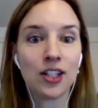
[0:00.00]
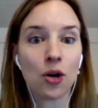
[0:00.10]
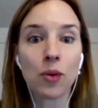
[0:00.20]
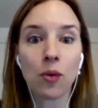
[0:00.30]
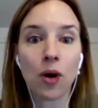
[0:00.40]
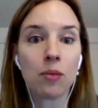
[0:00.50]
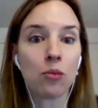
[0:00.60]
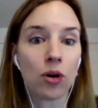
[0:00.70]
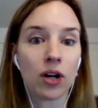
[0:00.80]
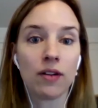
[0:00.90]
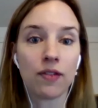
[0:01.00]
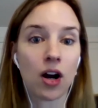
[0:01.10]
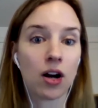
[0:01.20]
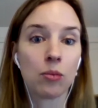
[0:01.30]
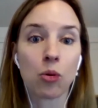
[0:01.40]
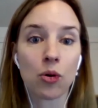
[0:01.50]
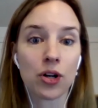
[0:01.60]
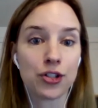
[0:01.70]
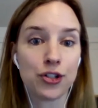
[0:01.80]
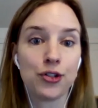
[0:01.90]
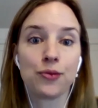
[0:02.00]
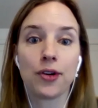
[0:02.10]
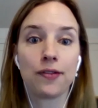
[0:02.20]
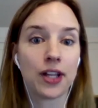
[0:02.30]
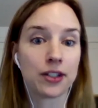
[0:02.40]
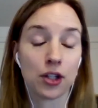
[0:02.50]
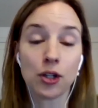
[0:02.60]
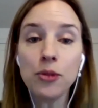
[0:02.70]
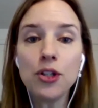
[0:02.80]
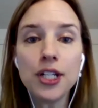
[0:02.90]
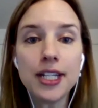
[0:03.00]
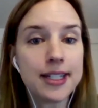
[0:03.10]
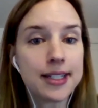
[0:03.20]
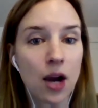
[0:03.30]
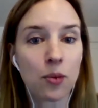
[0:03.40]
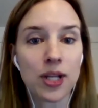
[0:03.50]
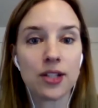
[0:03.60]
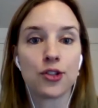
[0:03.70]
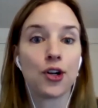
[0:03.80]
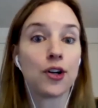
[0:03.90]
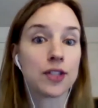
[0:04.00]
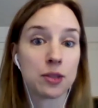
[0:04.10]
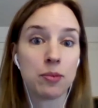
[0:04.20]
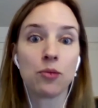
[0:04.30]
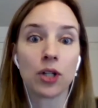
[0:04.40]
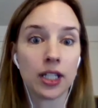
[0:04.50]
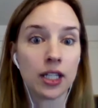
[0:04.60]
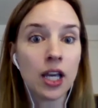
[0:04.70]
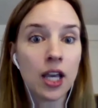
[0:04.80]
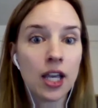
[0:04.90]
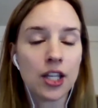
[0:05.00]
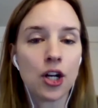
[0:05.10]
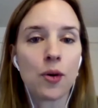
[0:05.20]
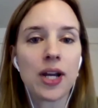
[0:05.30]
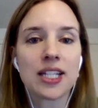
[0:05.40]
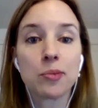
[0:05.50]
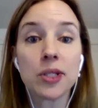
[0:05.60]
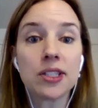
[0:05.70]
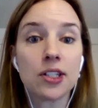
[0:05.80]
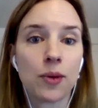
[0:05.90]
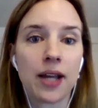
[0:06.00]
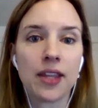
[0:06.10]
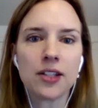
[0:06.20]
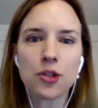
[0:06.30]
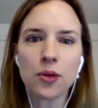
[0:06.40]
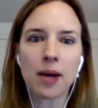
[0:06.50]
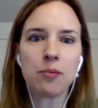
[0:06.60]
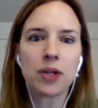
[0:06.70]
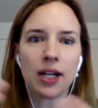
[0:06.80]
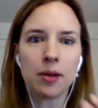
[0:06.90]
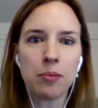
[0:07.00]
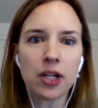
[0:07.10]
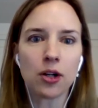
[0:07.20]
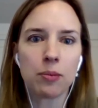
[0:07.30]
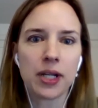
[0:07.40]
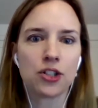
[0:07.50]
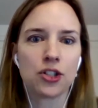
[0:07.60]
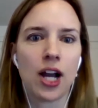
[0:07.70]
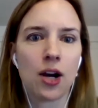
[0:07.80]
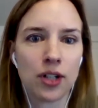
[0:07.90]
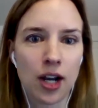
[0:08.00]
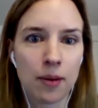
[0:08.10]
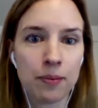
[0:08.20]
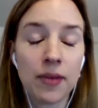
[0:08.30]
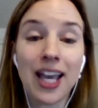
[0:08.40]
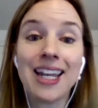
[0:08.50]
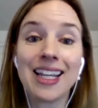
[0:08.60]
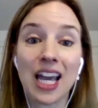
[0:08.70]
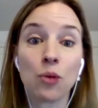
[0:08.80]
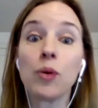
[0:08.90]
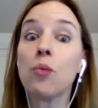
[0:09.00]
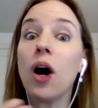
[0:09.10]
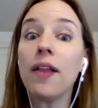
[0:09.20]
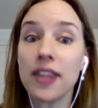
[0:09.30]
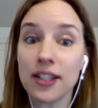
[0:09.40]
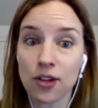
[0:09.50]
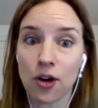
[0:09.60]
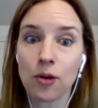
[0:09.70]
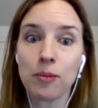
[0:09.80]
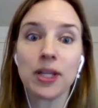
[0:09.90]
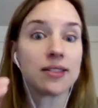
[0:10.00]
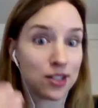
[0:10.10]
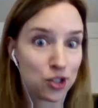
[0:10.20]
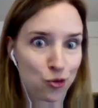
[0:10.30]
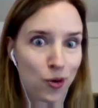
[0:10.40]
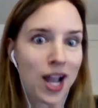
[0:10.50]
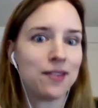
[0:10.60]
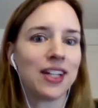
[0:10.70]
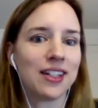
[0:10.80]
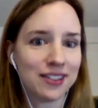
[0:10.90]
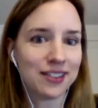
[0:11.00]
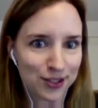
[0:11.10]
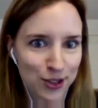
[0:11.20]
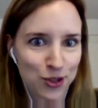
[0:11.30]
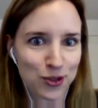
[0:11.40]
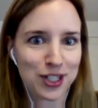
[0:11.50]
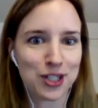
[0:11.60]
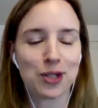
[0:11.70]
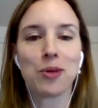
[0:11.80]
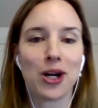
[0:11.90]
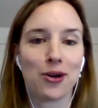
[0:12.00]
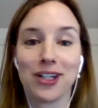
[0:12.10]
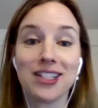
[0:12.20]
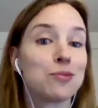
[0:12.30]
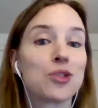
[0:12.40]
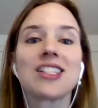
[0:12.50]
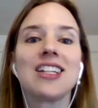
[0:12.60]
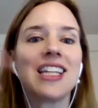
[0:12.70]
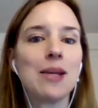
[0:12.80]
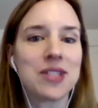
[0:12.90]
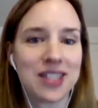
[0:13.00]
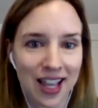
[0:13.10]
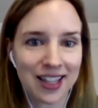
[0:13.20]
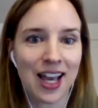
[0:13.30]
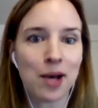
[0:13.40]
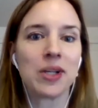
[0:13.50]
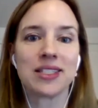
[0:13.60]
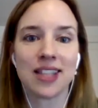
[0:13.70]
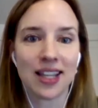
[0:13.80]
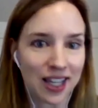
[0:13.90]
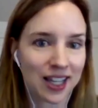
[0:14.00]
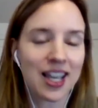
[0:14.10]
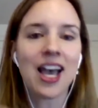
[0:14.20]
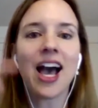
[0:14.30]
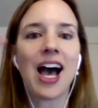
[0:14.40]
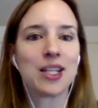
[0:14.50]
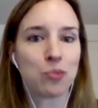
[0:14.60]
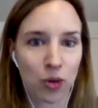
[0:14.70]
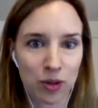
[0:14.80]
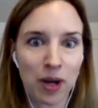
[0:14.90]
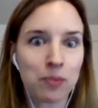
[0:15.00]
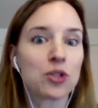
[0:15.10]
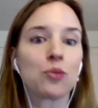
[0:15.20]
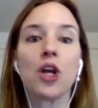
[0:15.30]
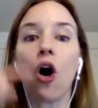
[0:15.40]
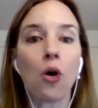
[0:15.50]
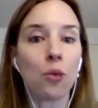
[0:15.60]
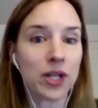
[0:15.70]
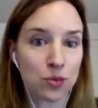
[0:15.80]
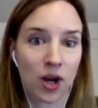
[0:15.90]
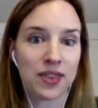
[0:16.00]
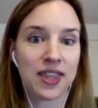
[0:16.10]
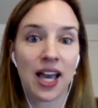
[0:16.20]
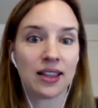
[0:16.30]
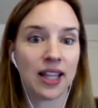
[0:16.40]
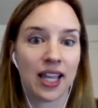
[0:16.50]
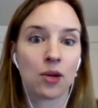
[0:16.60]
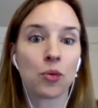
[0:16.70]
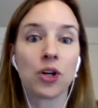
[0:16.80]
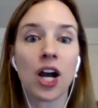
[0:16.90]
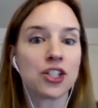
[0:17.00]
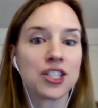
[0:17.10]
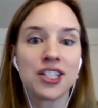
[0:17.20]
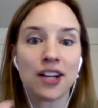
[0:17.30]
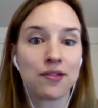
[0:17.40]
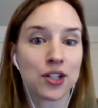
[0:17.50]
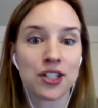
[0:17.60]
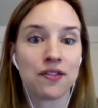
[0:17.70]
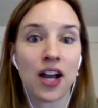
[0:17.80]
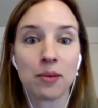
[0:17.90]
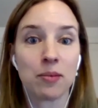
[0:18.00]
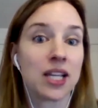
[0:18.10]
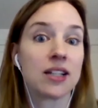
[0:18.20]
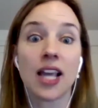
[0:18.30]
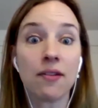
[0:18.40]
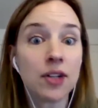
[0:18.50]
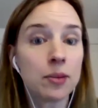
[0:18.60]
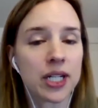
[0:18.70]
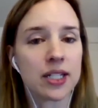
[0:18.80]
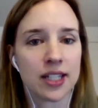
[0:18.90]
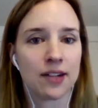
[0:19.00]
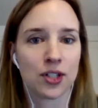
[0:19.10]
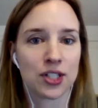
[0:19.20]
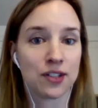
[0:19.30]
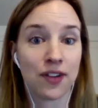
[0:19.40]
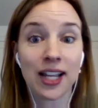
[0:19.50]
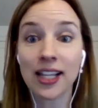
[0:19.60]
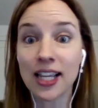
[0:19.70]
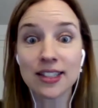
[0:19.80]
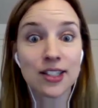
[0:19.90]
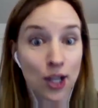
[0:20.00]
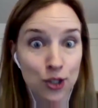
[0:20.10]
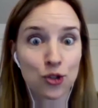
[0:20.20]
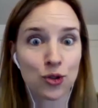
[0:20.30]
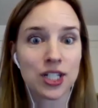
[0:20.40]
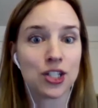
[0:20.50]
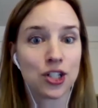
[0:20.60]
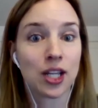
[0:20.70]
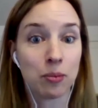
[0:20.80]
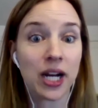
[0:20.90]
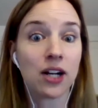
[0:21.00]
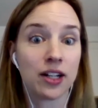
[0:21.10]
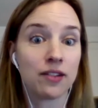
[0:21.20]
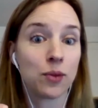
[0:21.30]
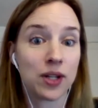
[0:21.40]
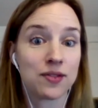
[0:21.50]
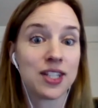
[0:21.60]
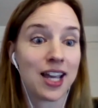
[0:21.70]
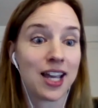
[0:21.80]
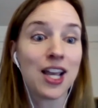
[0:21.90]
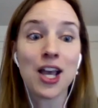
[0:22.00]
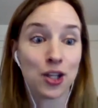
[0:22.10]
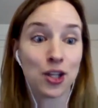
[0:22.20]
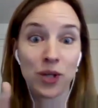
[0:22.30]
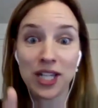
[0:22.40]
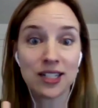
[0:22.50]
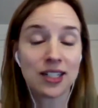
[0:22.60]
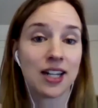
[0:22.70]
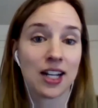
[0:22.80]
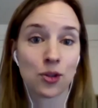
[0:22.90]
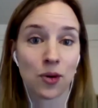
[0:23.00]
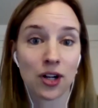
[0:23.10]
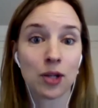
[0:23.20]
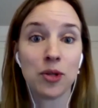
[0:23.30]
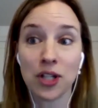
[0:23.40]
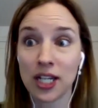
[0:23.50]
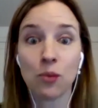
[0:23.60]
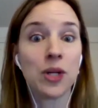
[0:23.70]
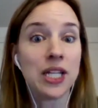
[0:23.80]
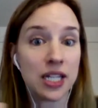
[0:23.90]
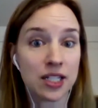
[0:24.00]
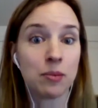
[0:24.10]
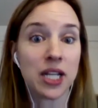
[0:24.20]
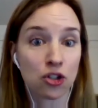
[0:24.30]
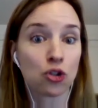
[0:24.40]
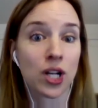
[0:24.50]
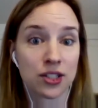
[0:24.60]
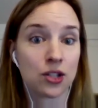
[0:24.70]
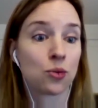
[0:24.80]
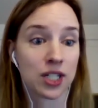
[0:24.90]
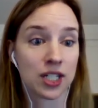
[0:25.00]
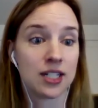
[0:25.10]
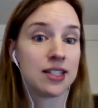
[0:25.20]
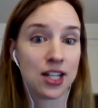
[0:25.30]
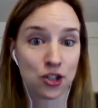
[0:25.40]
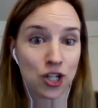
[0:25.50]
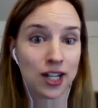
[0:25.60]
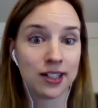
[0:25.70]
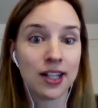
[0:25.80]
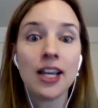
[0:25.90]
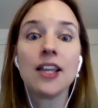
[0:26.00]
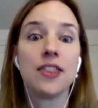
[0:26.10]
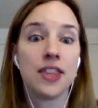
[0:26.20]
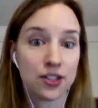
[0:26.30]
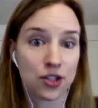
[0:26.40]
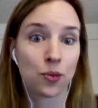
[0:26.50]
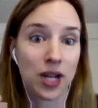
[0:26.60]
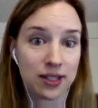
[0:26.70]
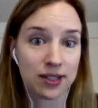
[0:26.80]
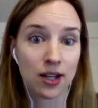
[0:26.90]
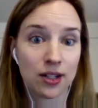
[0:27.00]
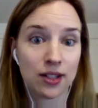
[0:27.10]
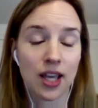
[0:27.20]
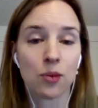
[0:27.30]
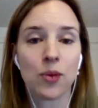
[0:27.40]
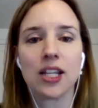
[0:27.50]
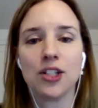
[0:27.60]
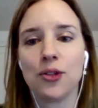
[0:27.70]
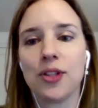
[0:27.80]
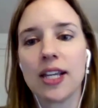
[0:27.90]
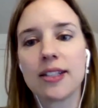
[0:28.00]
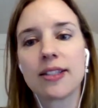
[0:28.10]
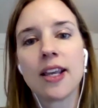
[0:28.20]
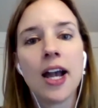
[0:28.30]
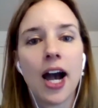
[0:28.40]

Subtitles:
We want more of our board to reflect the communities that we serve. Let's be really, explicit around that. So that kind of bigger picture outcome. And again, we want this all because it's driving the strategic priorities. I'm just going to keep saying that because I think as board members, we always want that link. We're not just diversifying because everybody's diversifying. It's a strategic imperative. We have said we need to connect to our community. We need to be a trusted organization. These are ways that we can do this.